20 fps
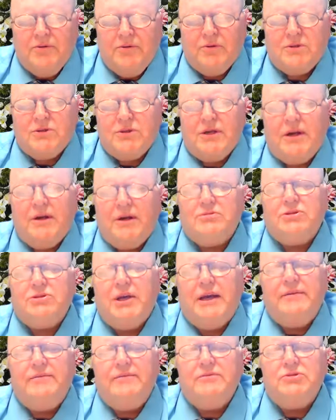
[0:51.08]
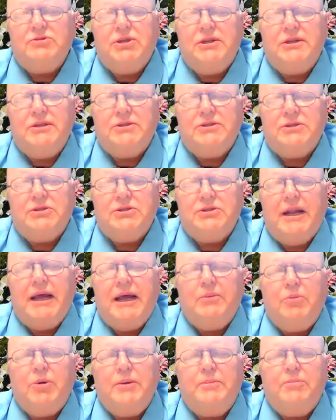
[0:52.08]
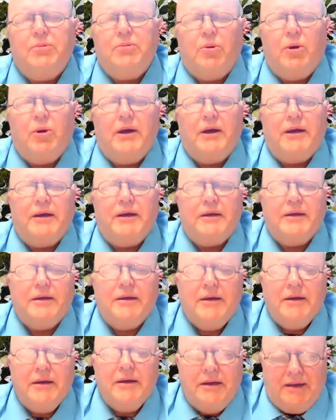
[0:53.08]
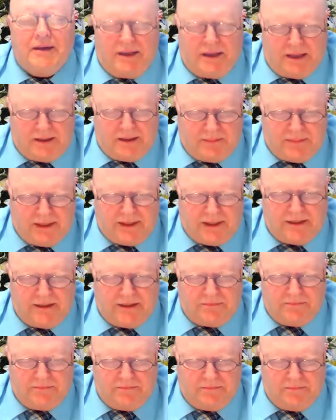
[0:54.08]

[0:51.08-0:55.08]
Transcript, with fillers: What's in our Savior Jesus' name we pray. Amen.